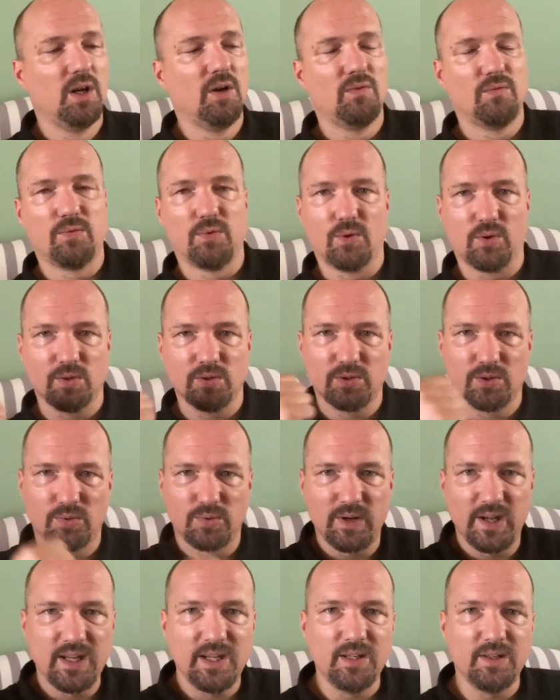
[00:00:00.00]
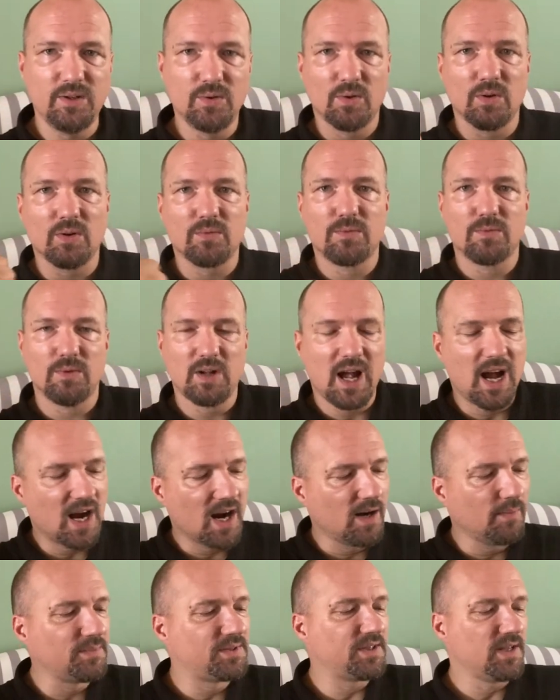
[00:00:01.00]
for training your
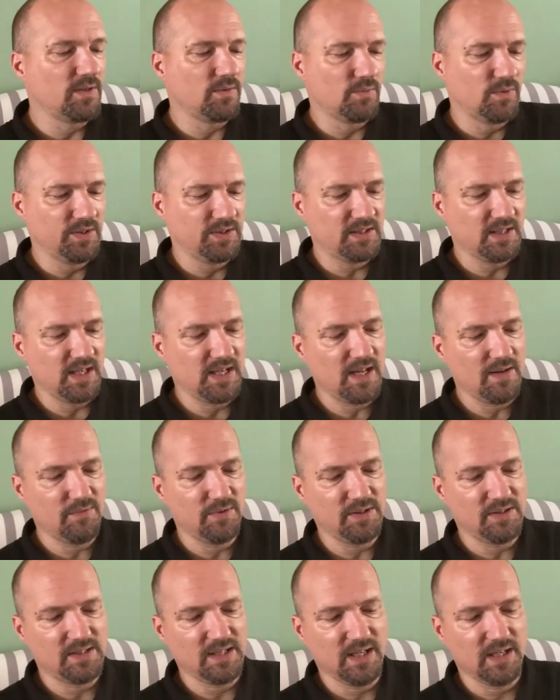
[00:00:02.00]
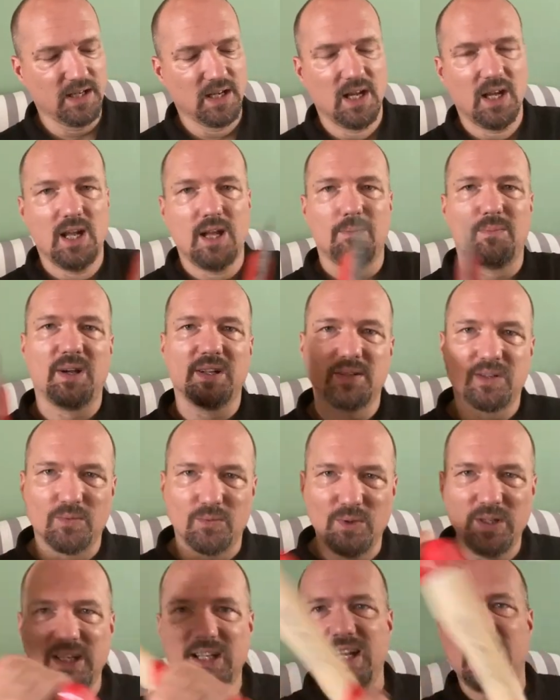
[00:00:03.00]
arms and wrist and everything but
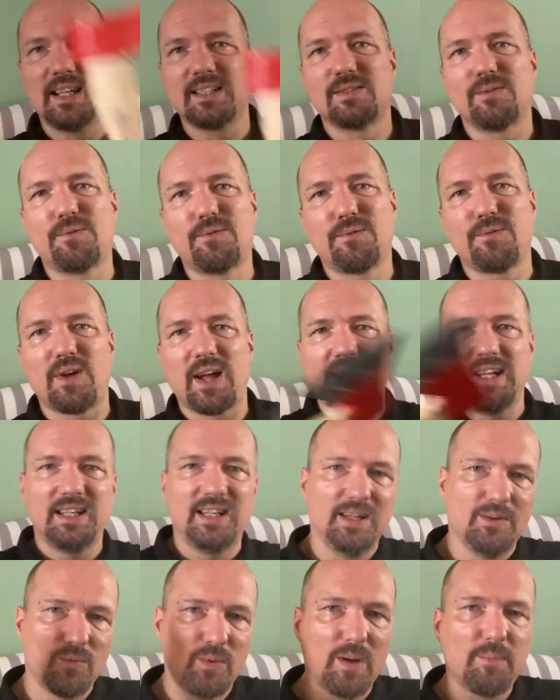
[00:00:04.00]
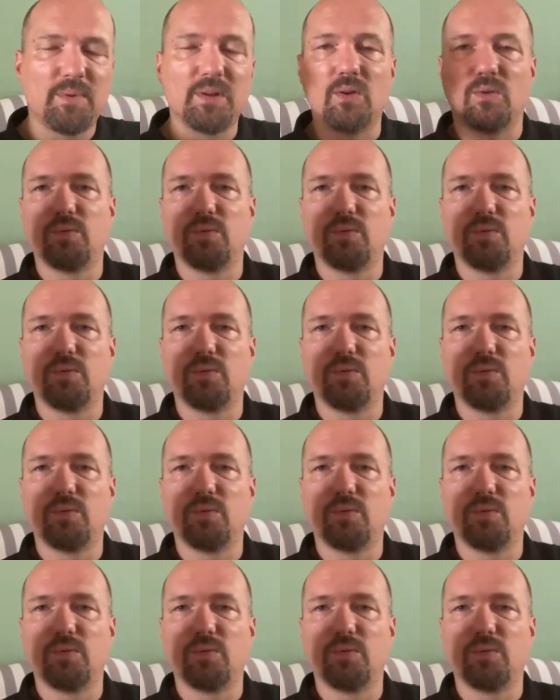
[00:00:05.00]
really as a fighting weapon.